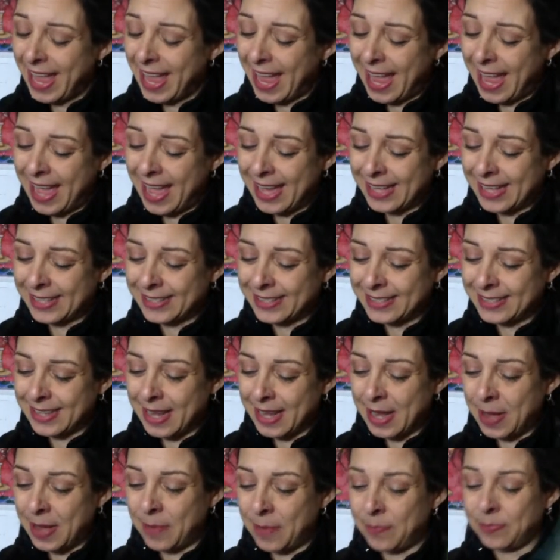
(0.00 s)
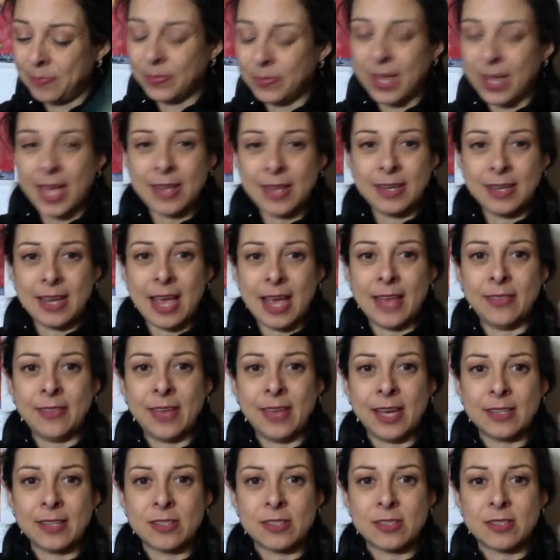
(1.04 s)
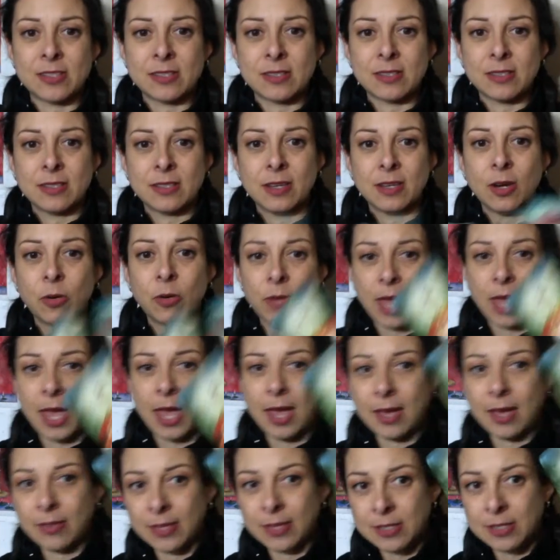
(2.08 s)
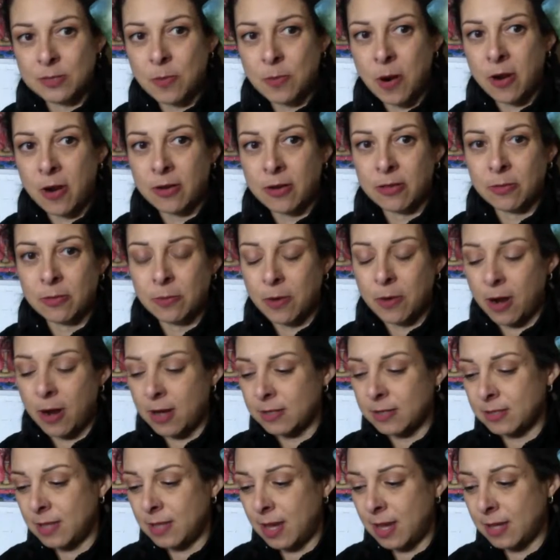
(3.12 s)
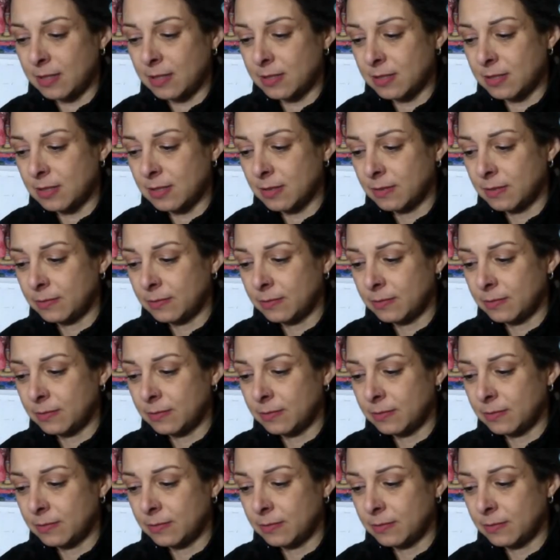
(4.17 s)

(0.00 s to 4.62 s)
And that's okay, that's part of the process.